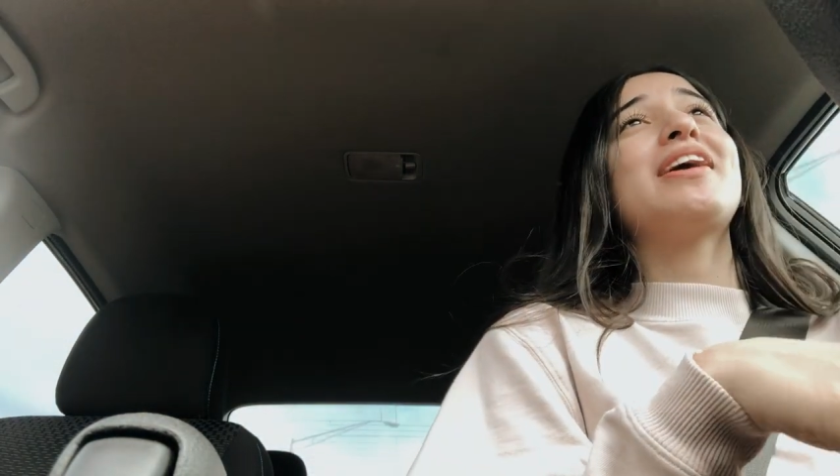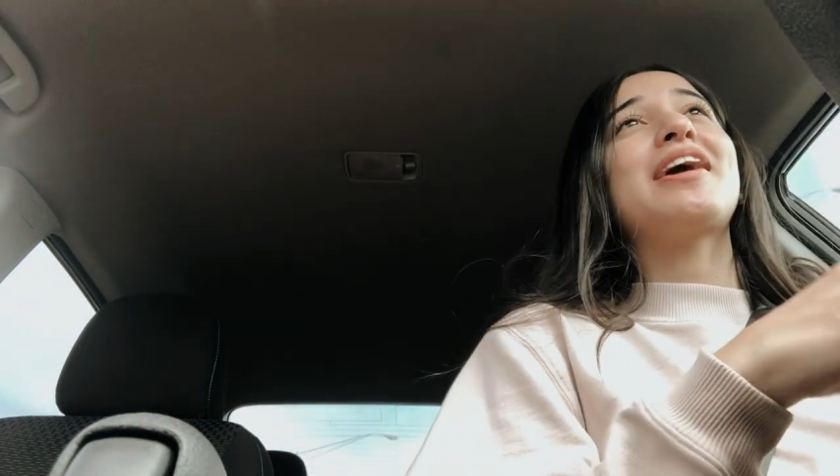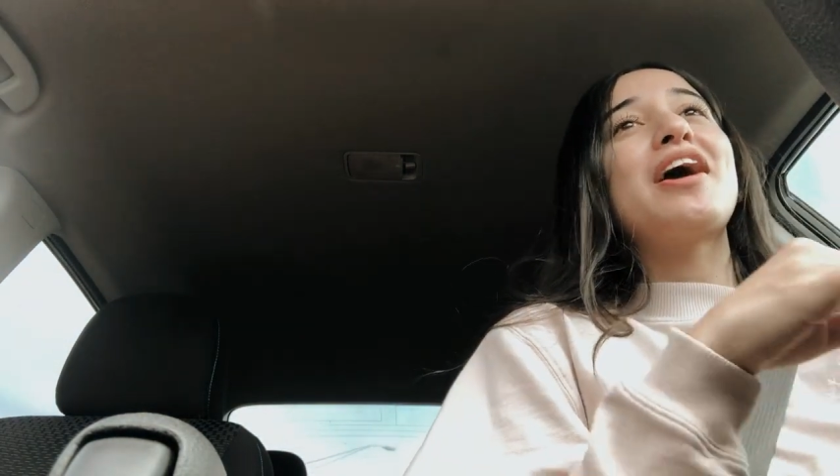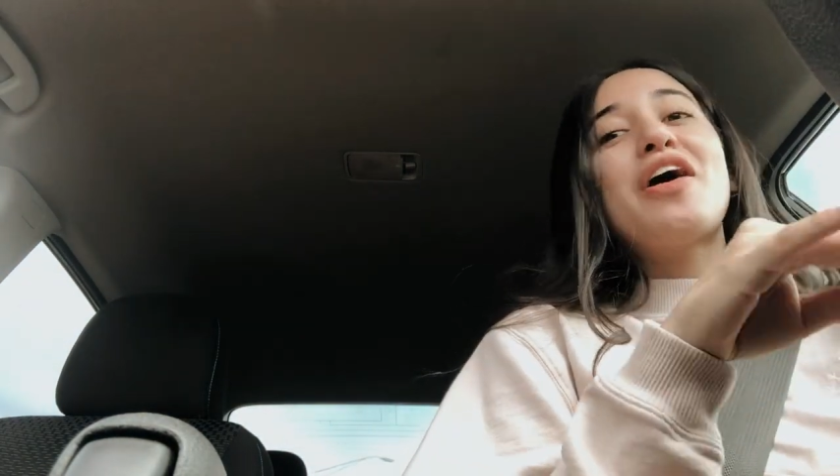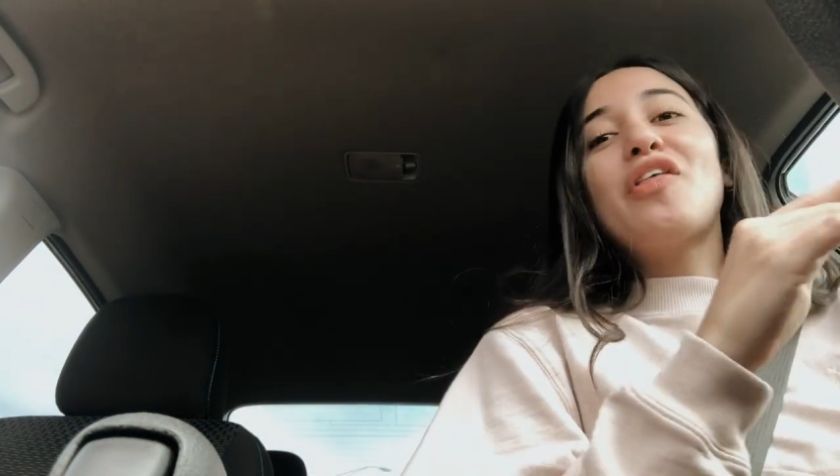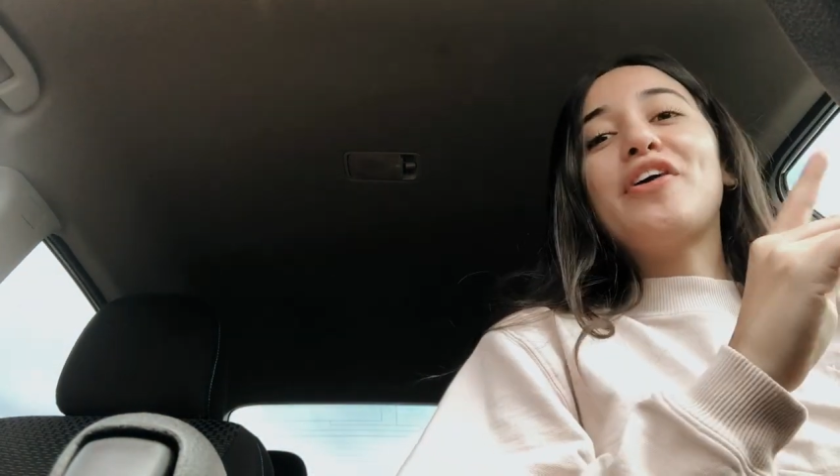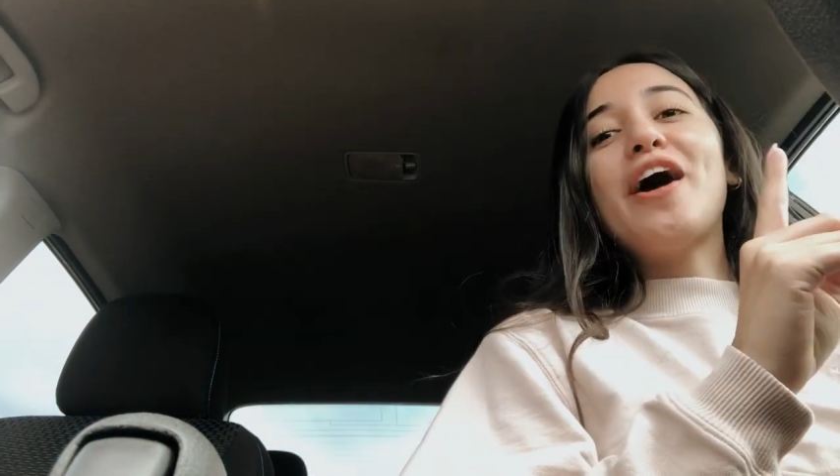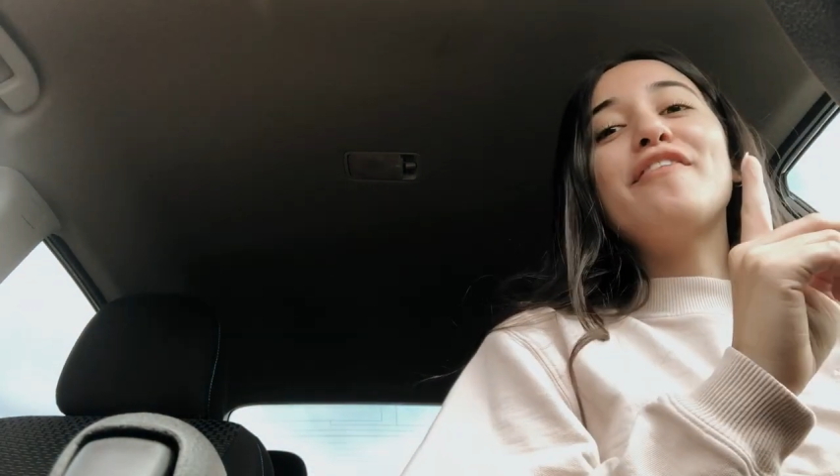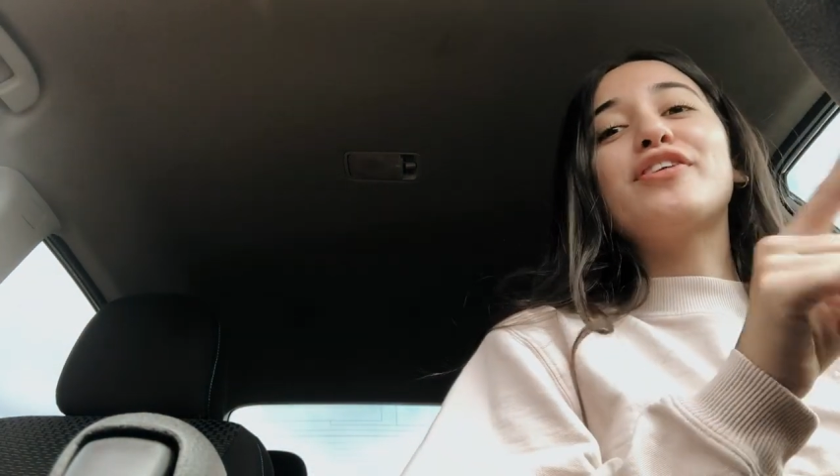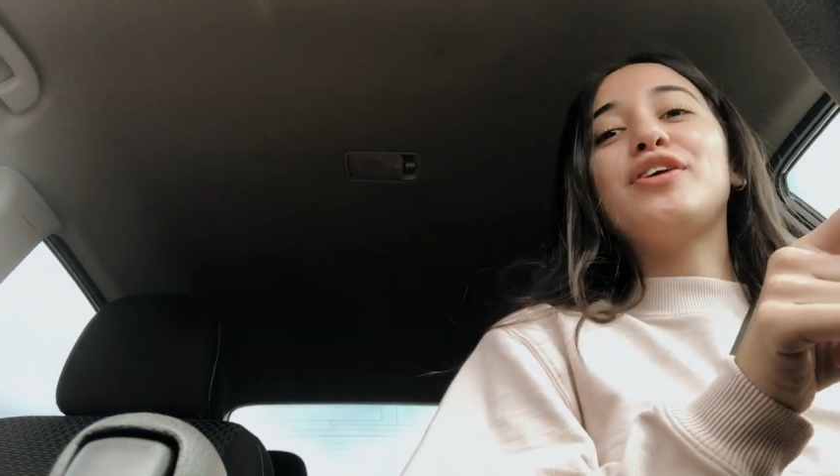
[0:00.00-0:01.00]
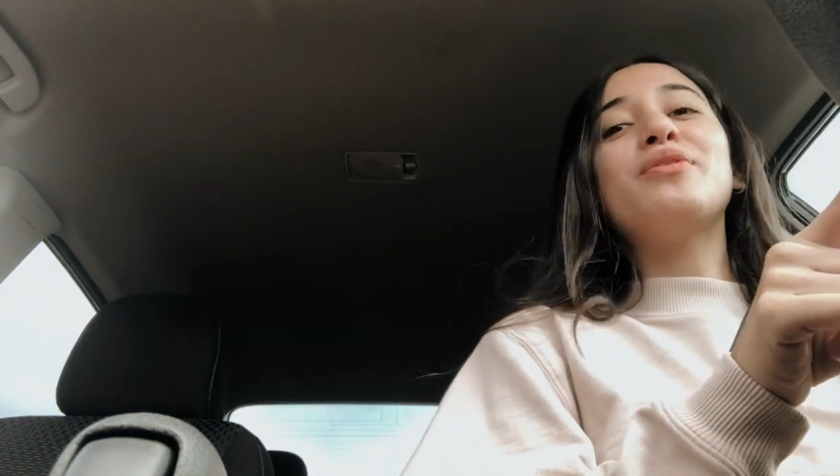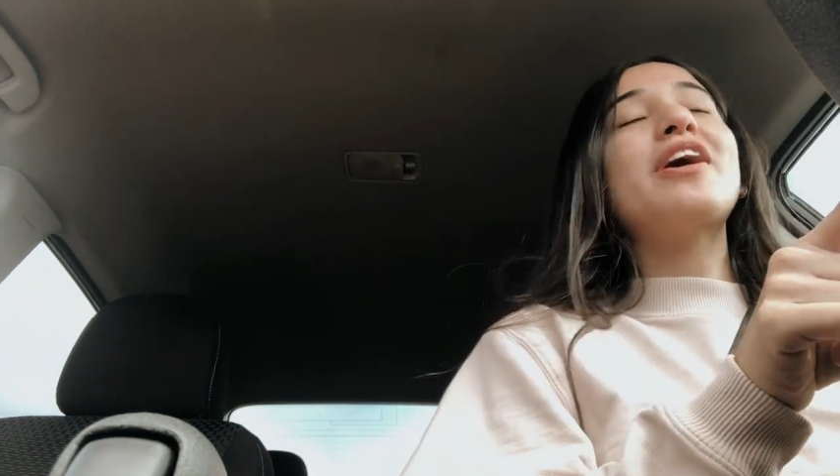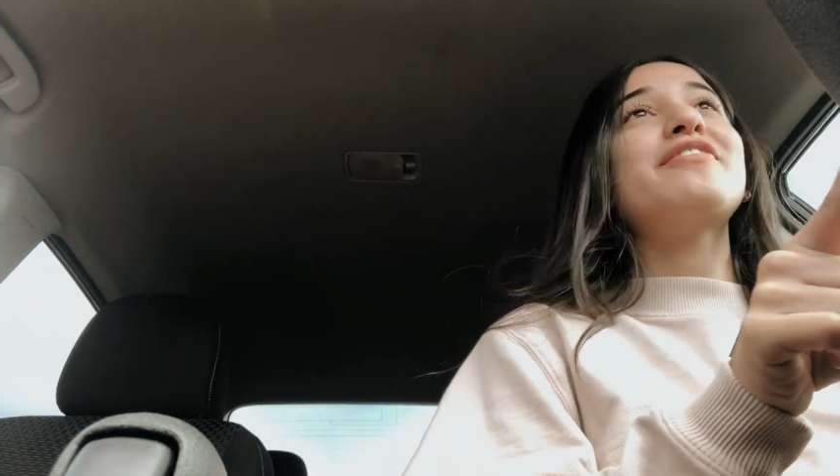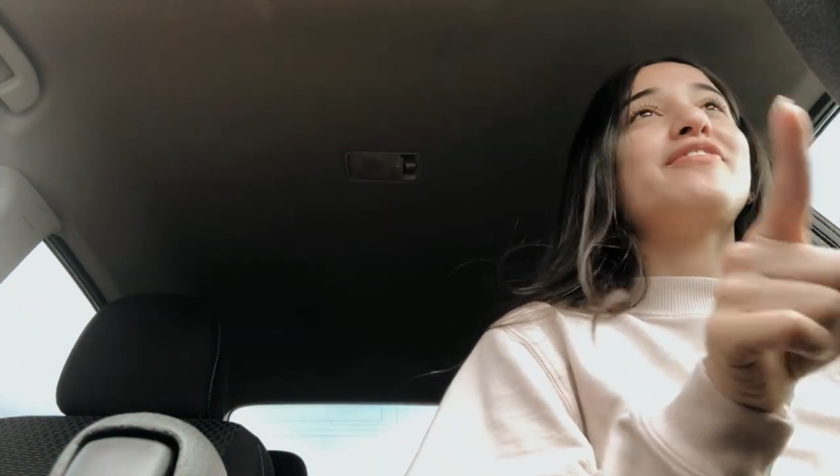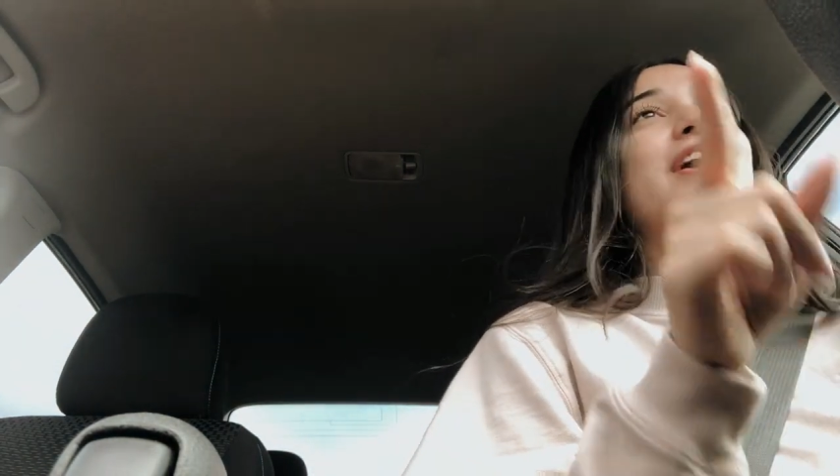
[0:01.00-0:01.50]
Like, they have cute
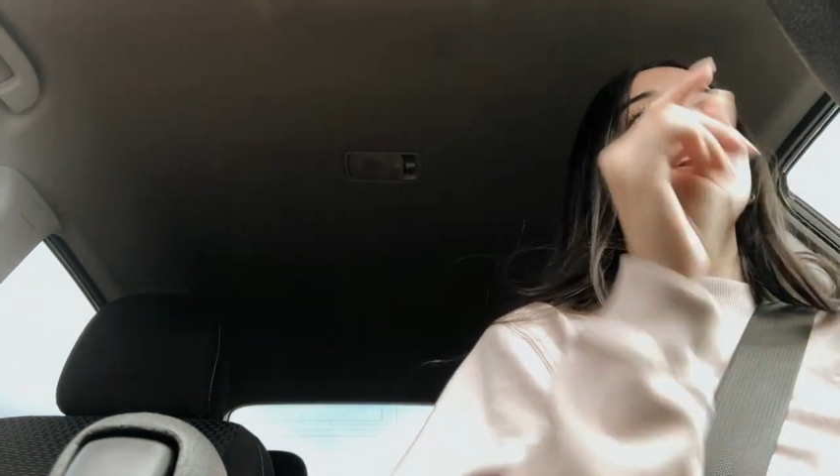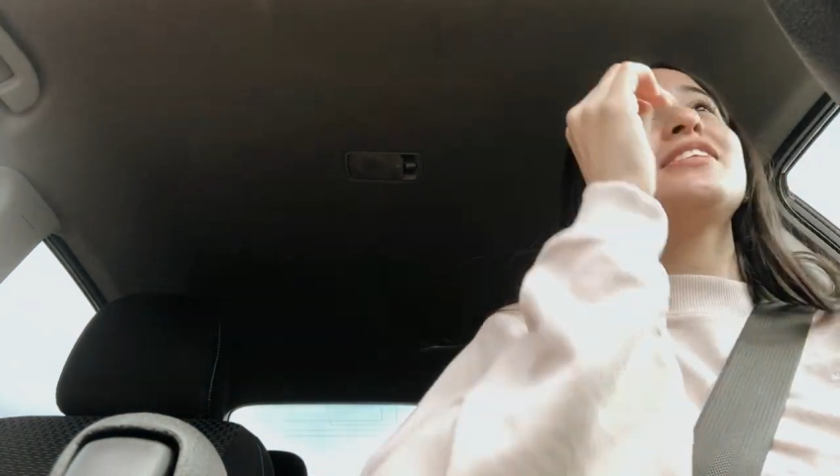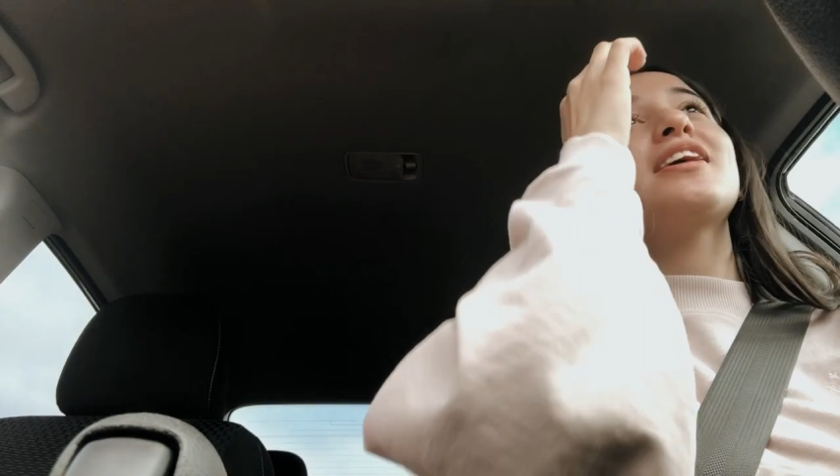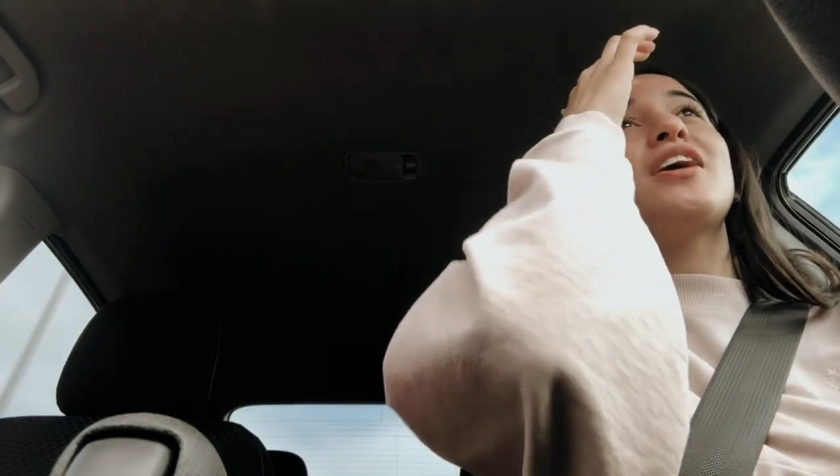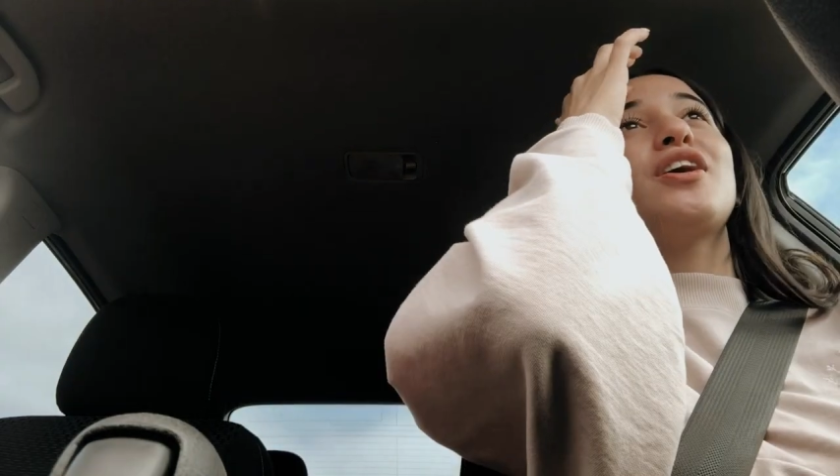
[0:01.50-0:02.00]
cafes.